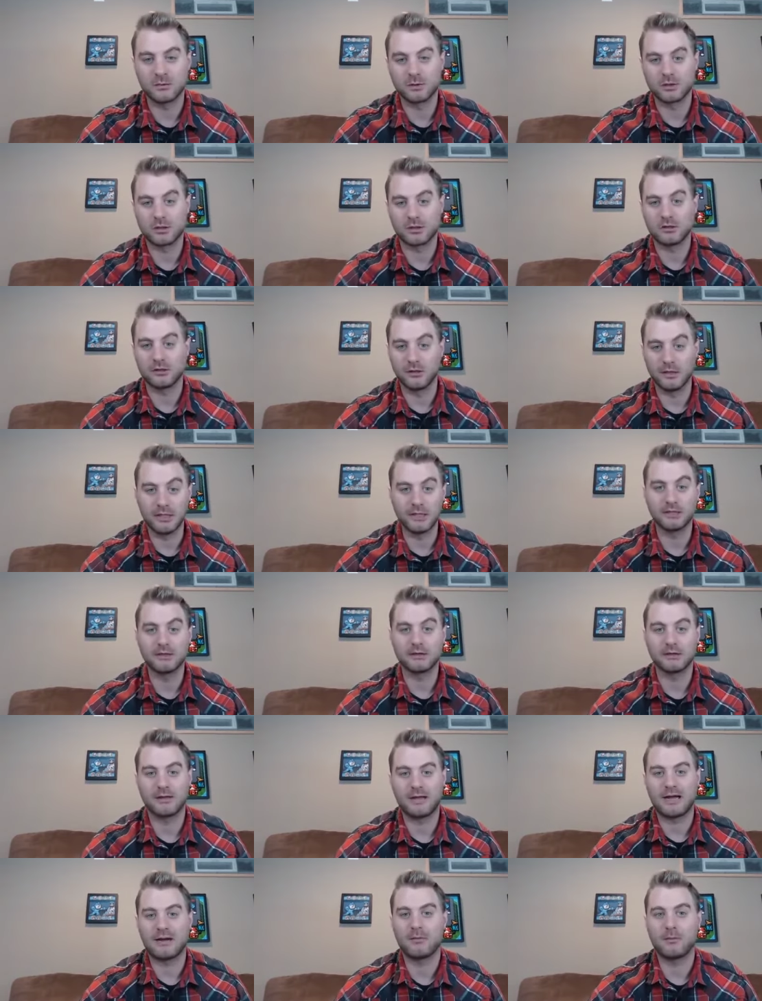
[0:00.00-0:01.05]
which could lead to a
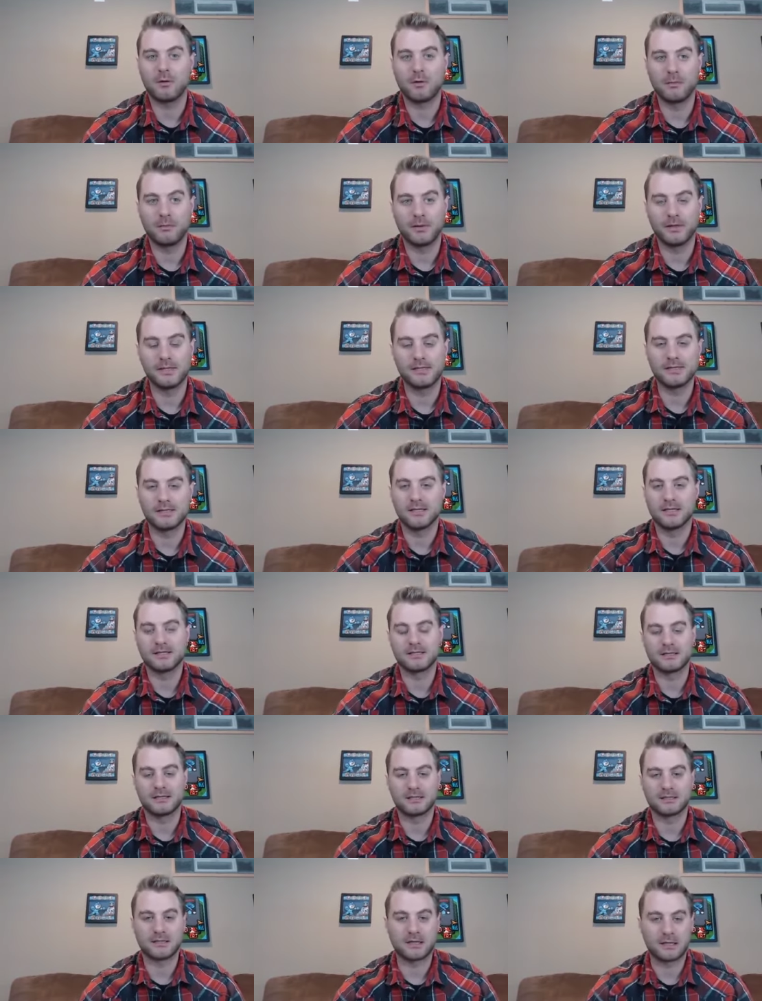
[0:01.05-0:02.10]
lot more business.
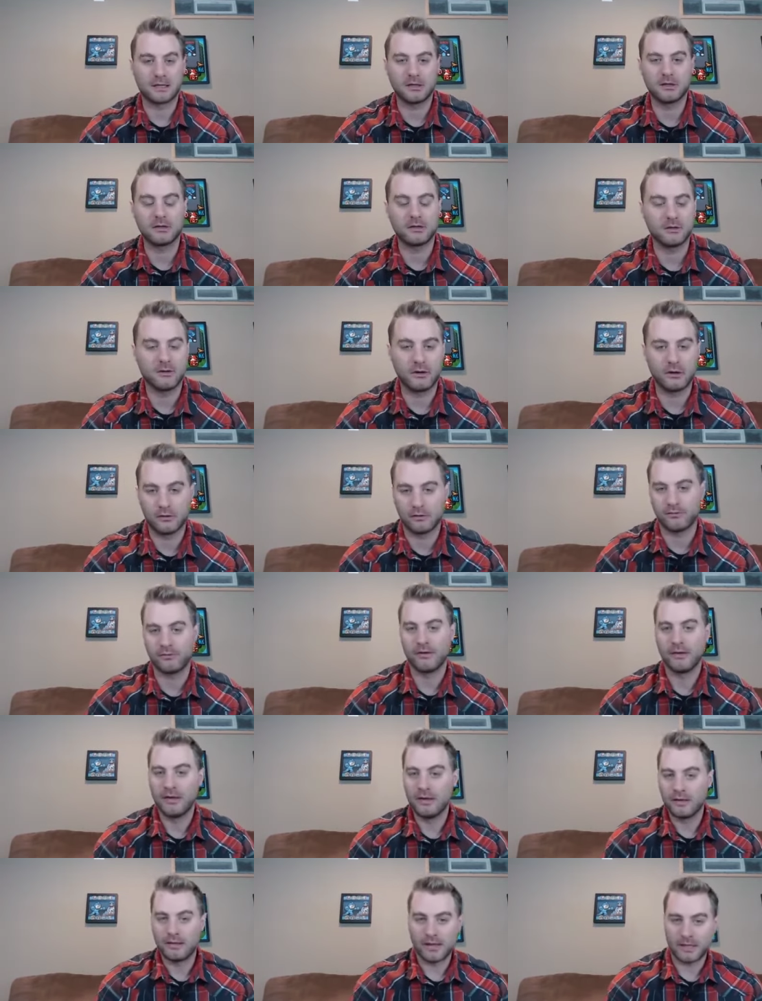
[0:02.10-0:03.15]
And it's like, you don't know if
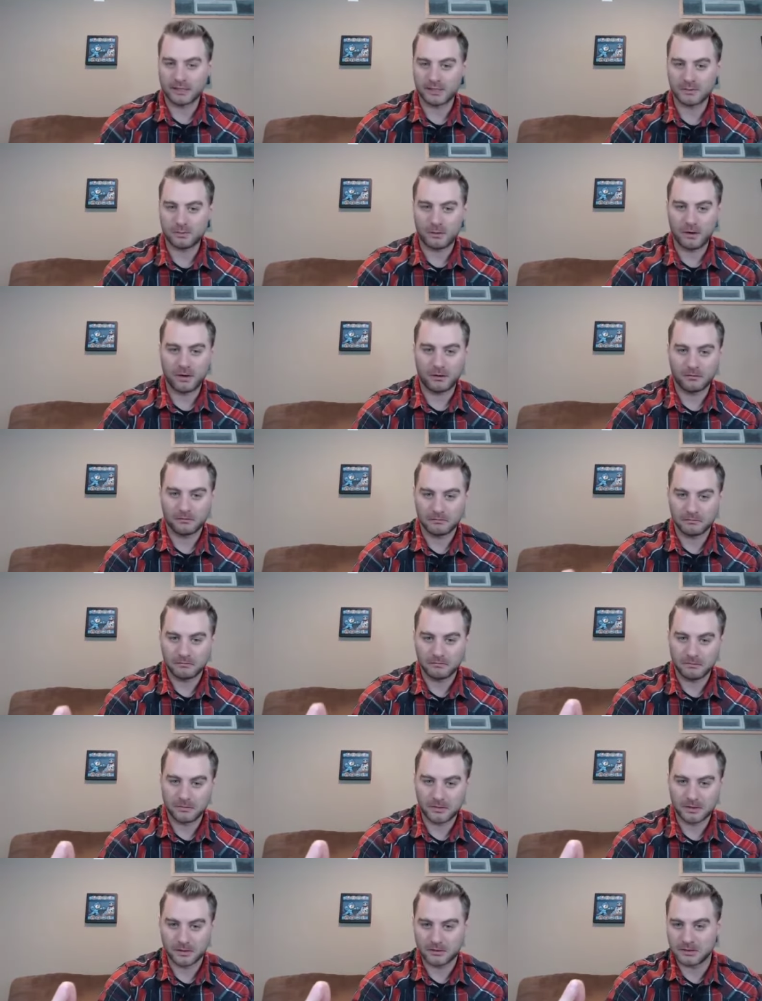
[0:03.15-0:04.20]
that sprout
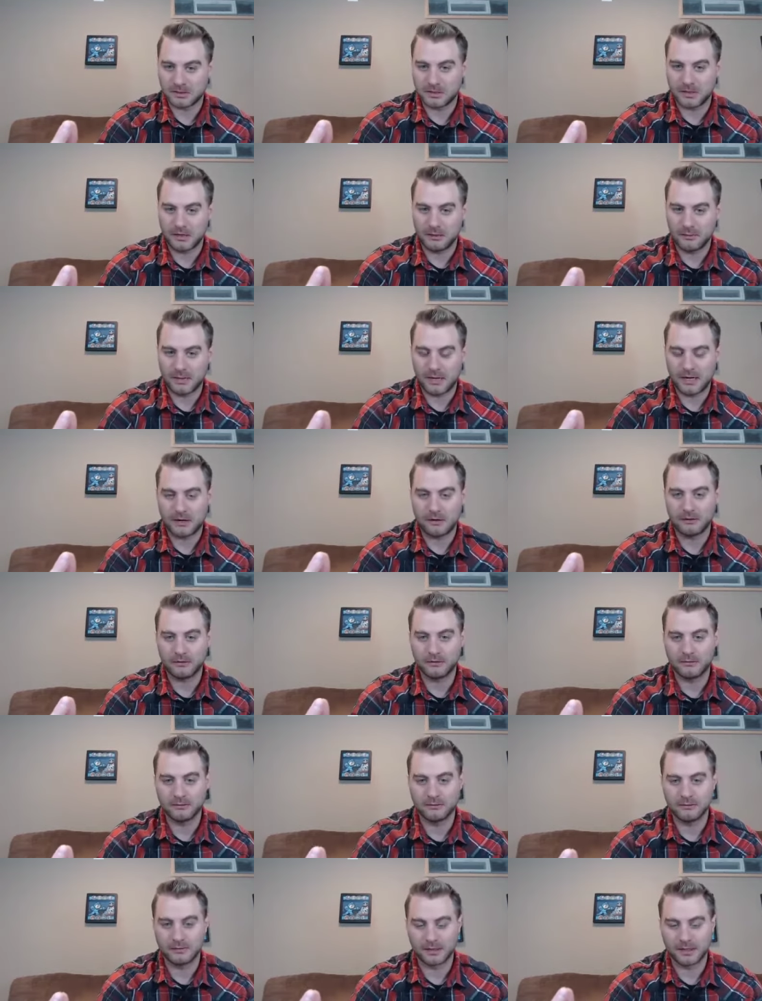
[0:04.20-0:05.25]
starts to come out
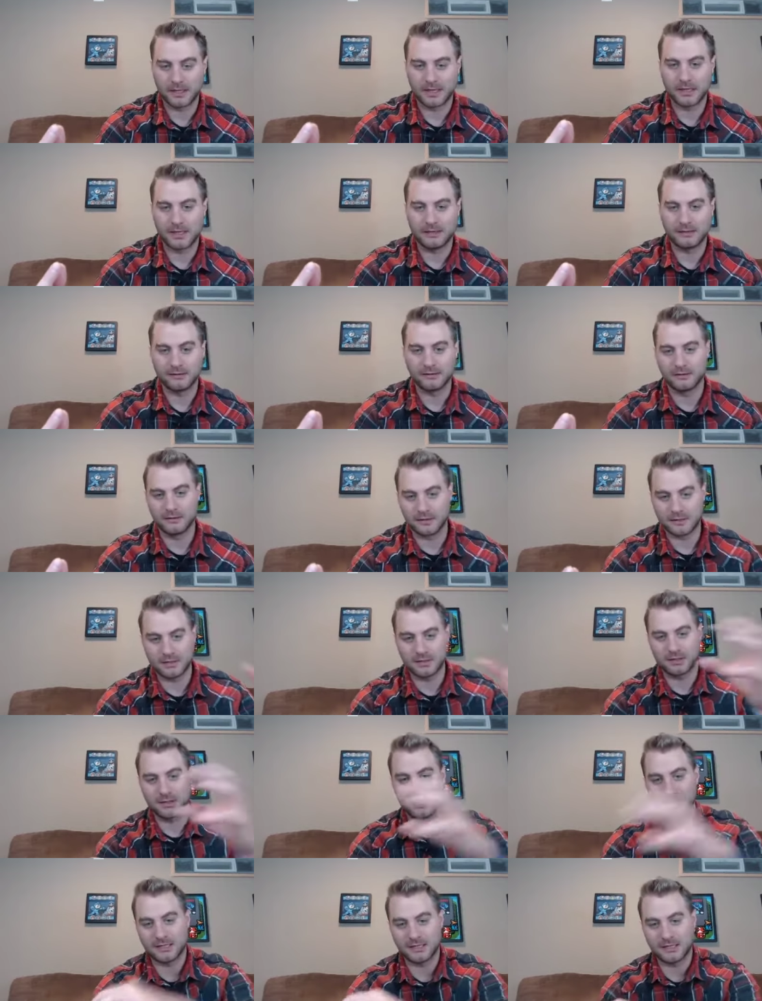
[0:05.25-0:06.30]
again, the
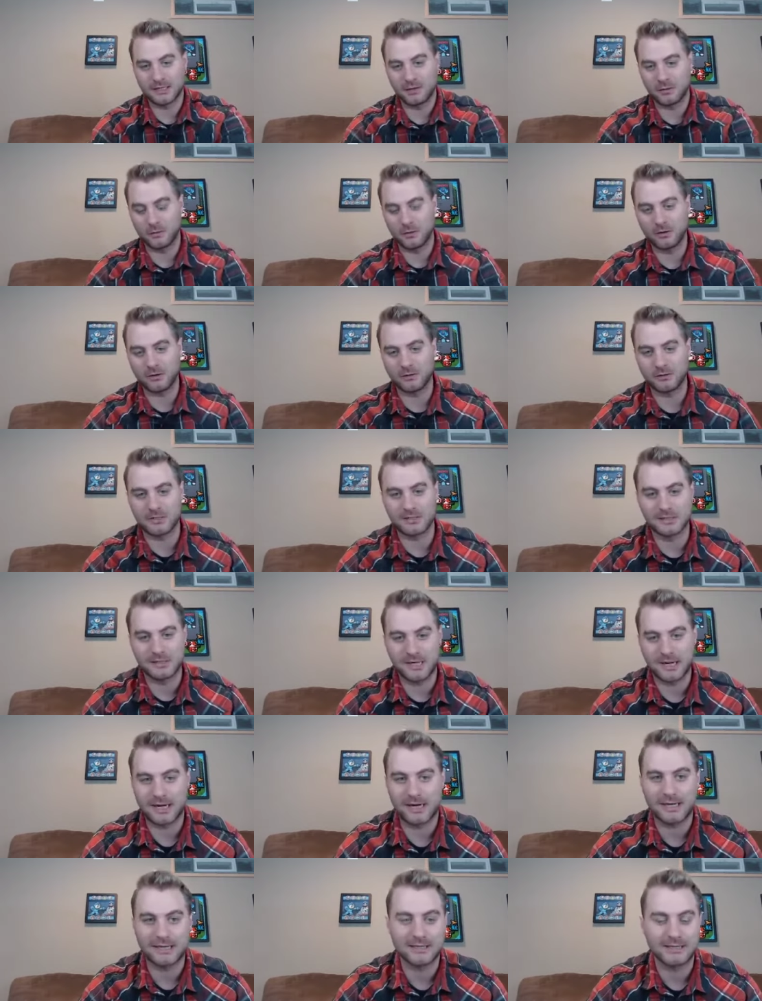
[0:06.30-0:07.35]
sun gets it, it withers and
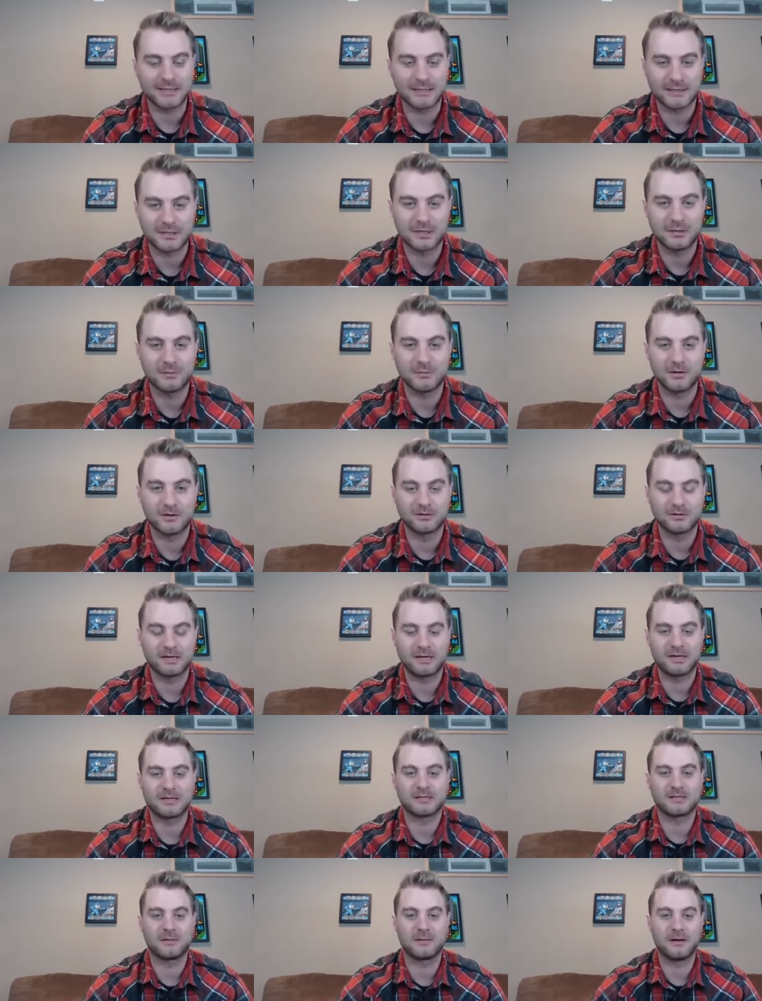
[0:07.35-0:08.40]
dies, like Jim Rohn
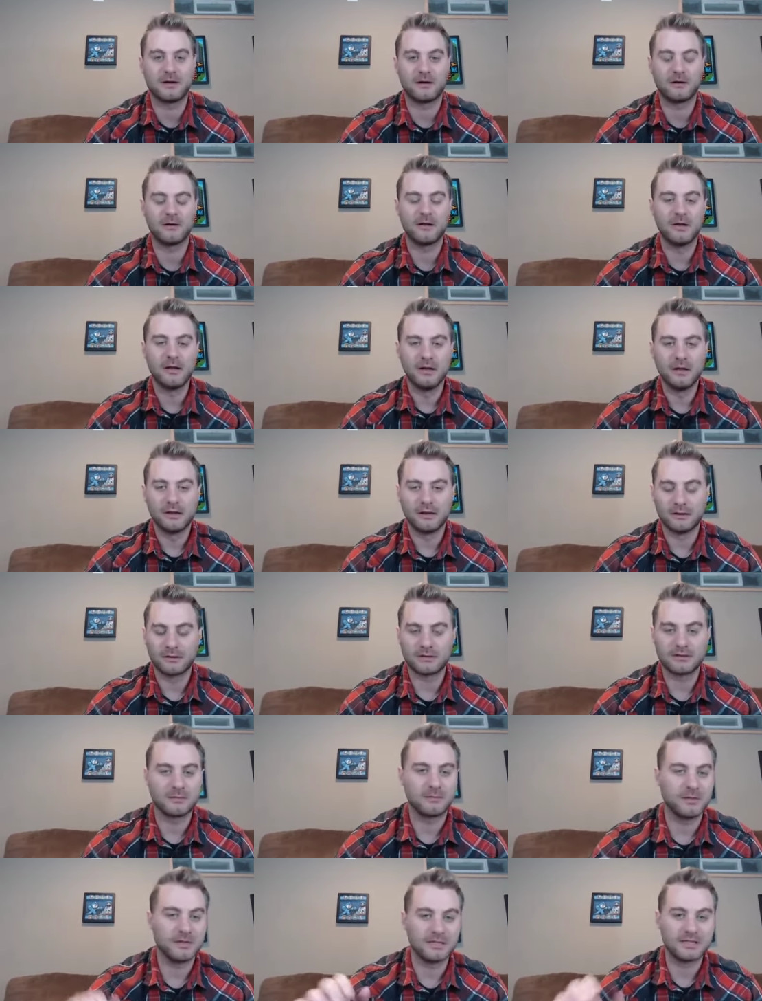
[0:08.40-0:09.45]
talks about. You know,
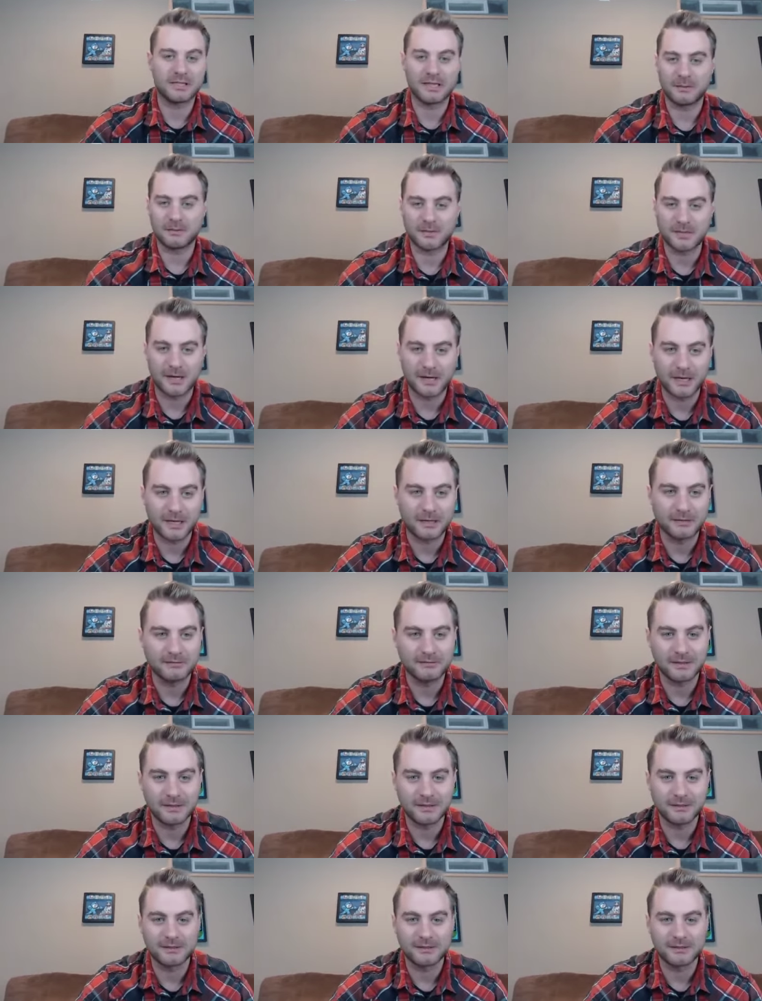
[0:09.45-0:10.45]
somebody steps on it, it,